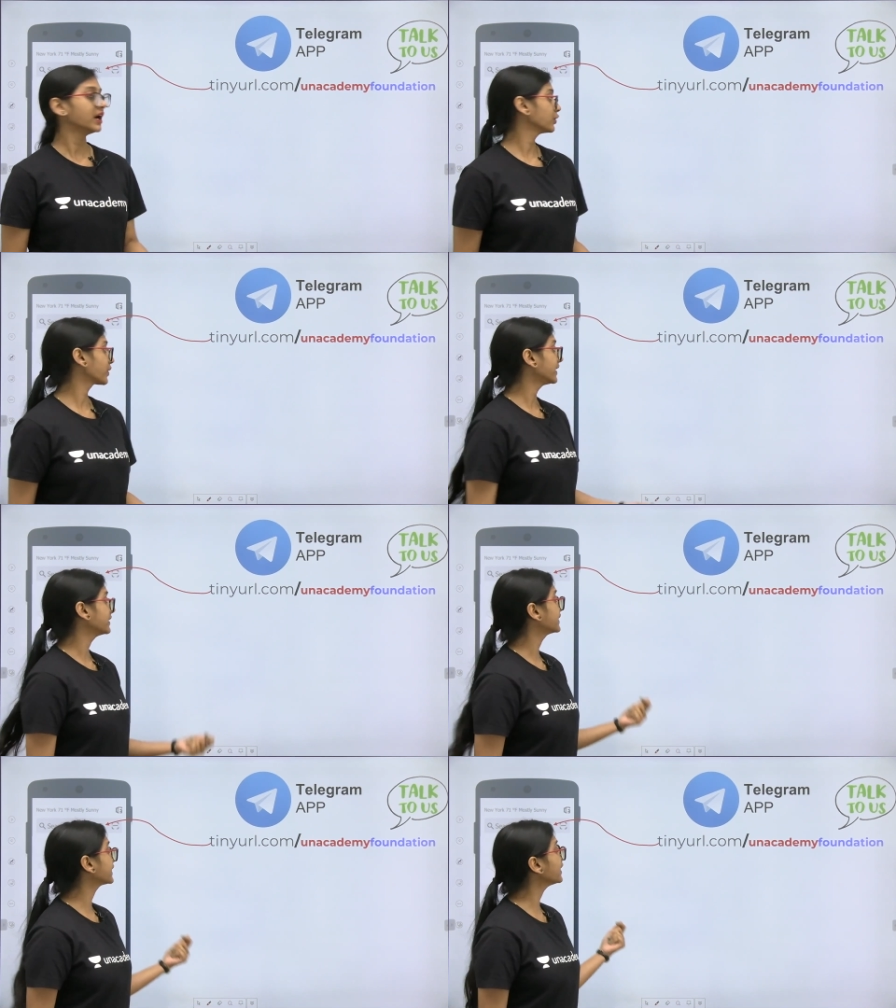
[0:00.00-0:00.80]
you can
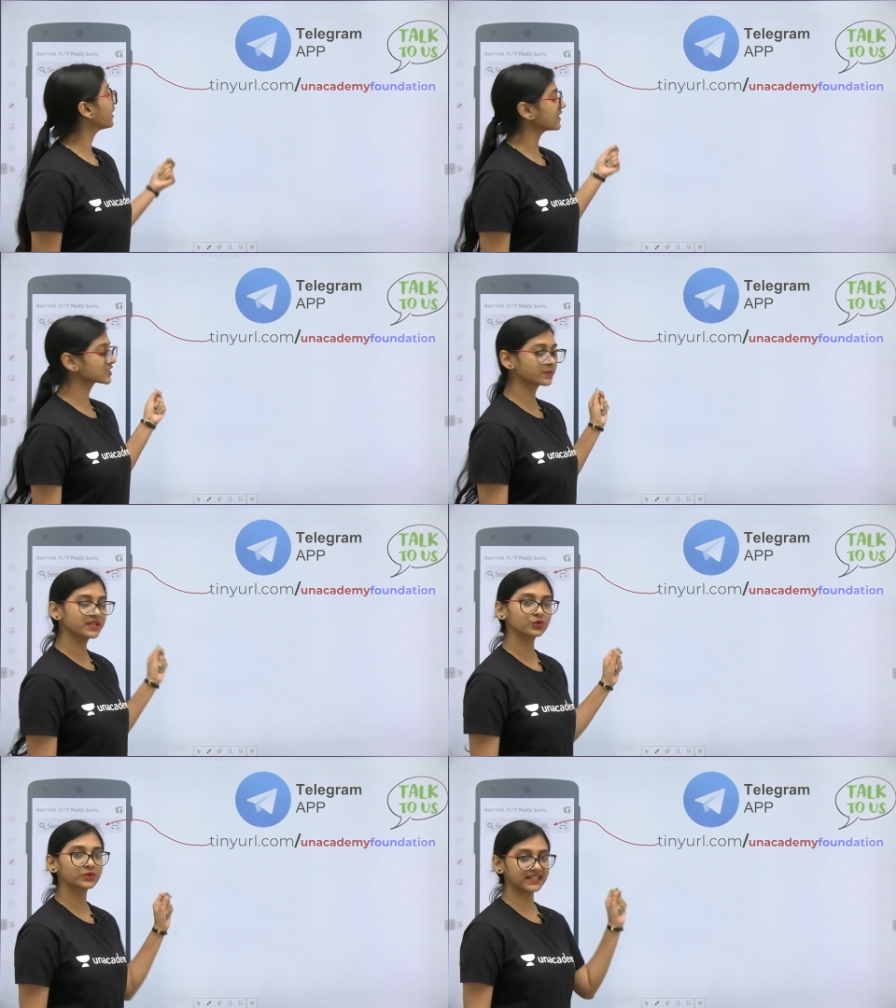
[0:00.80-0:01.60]
directly ask
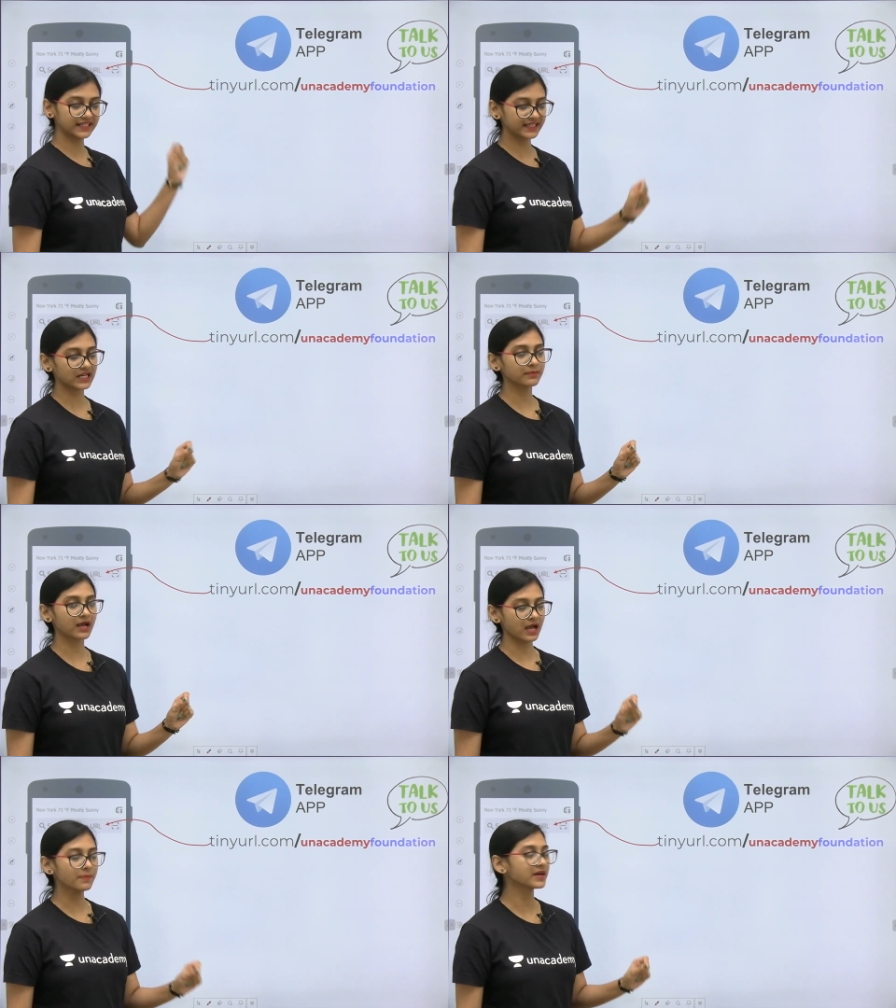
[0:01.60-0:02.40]
me through Telegram
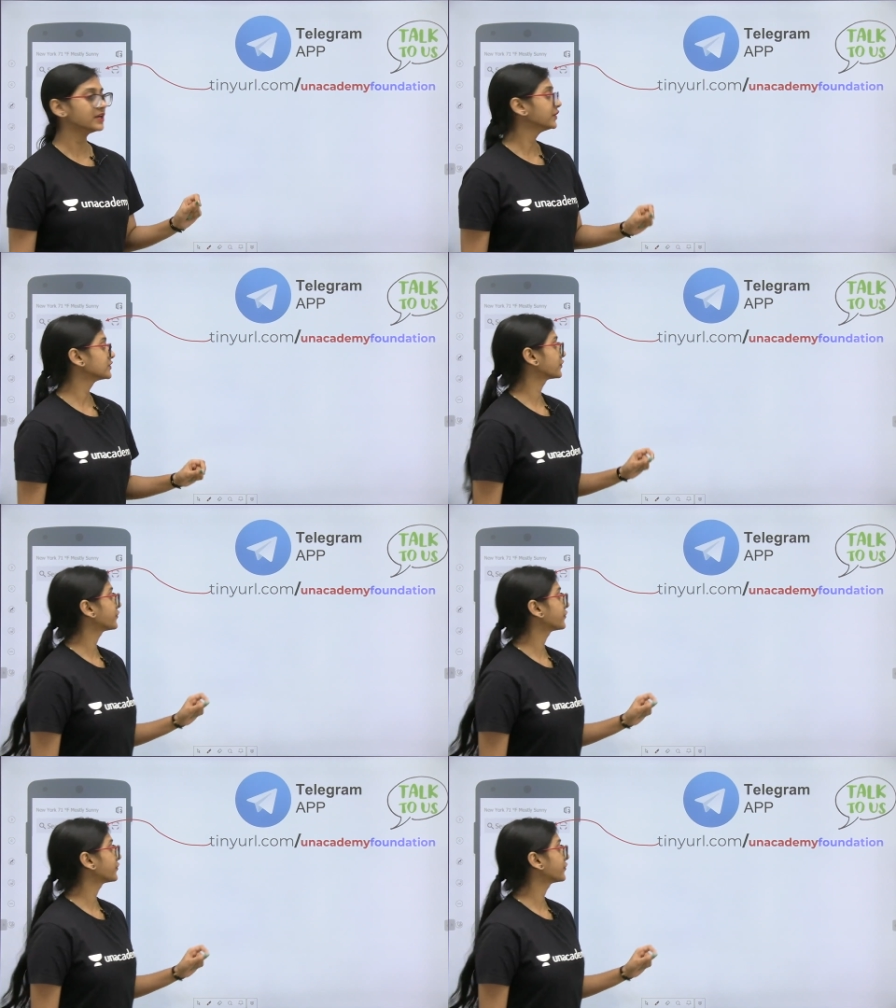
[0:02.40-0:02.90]
app. So